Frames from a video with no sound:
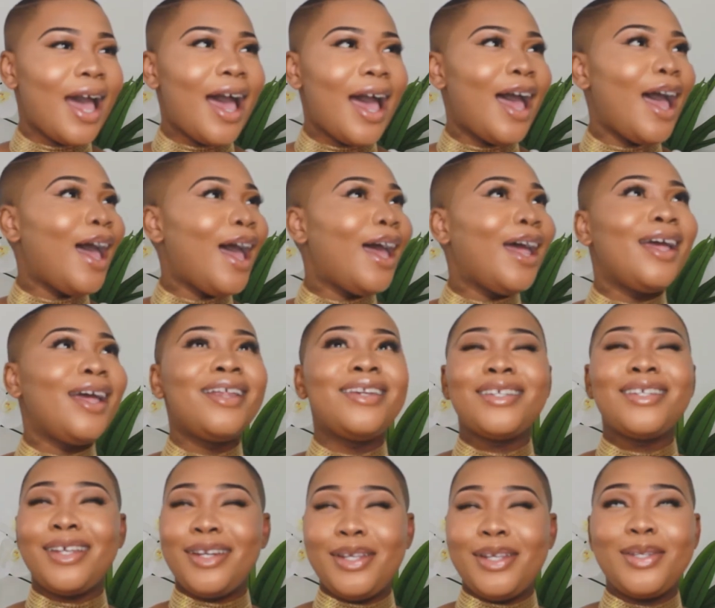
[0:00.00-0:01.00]

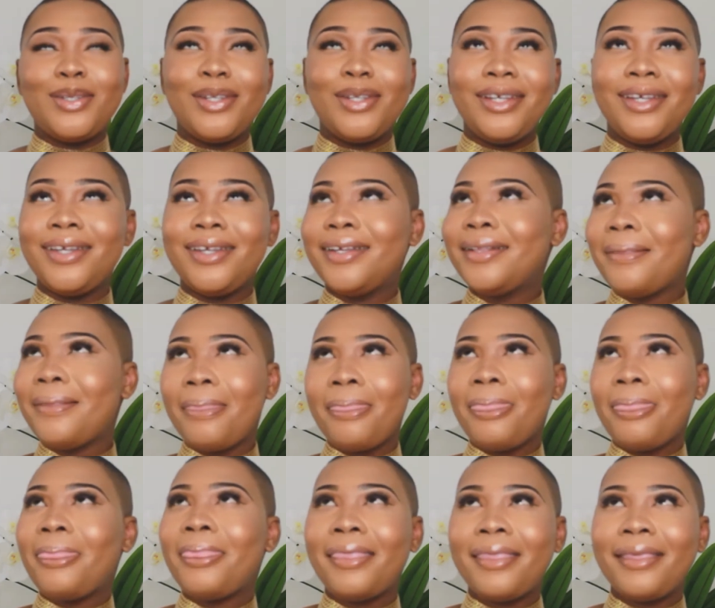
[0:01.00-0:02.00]
And literally,
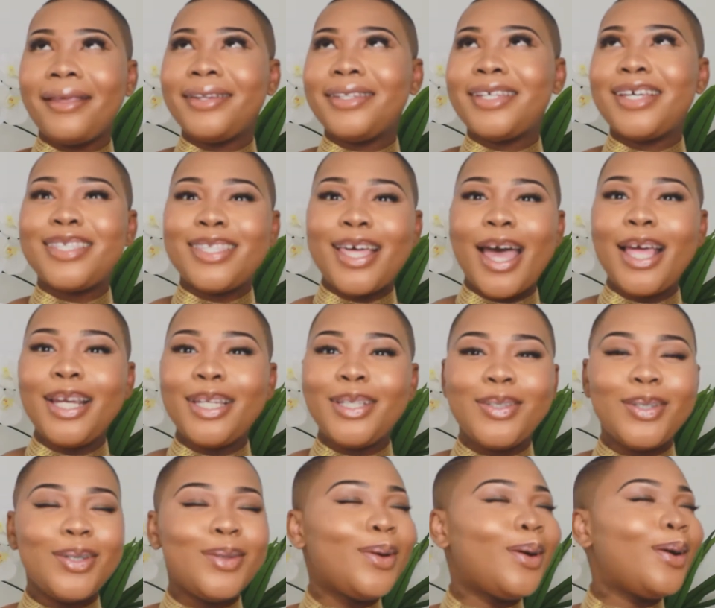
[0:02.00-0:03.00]
does that
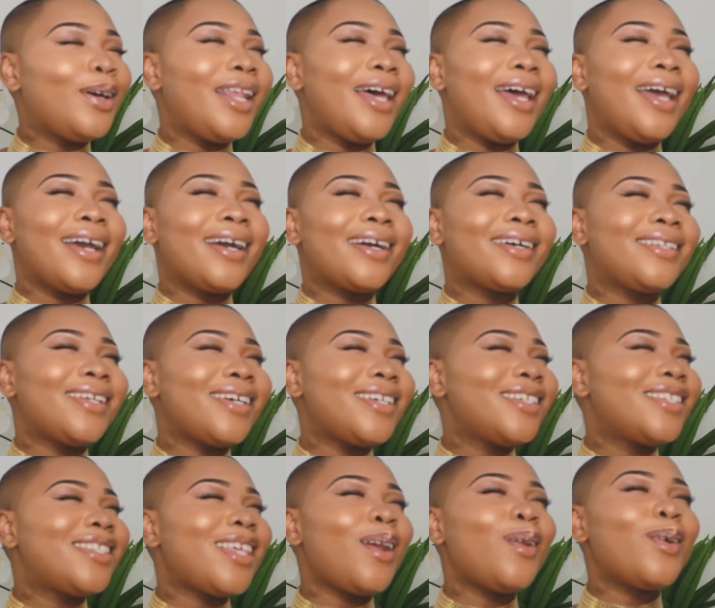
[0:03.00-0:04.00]
literally not, like,
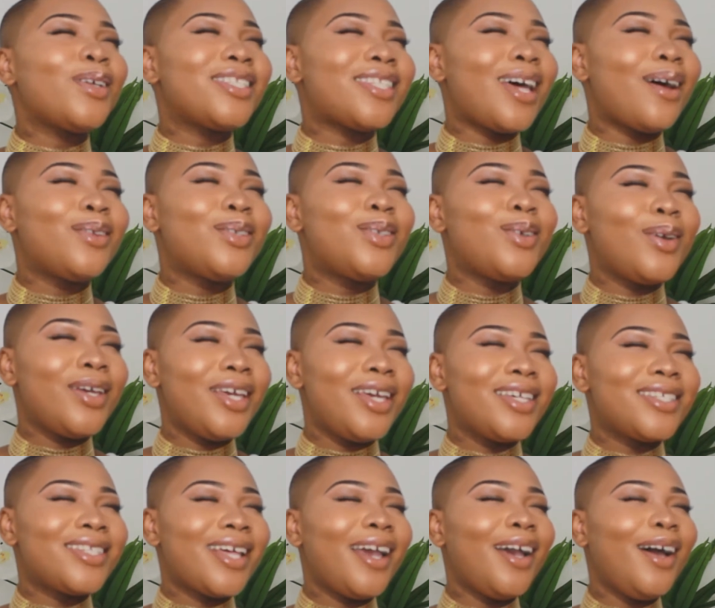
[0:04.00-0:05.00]
is that not sound to your
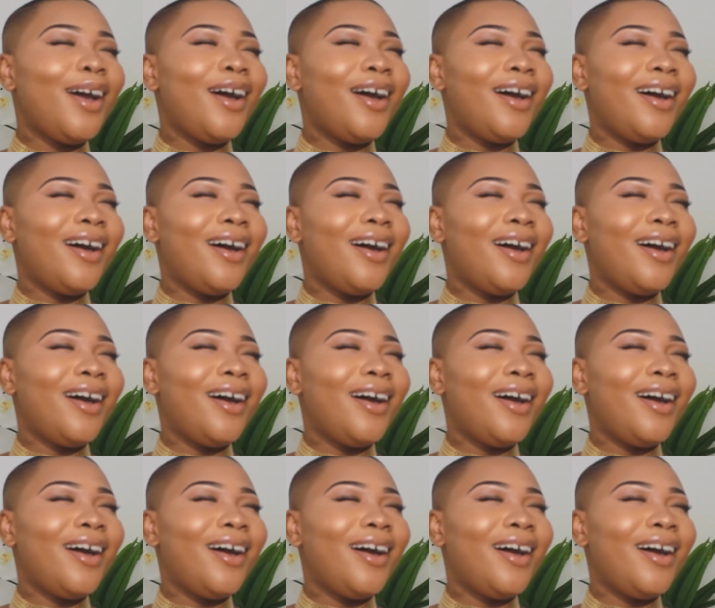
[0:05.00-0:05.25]
ears like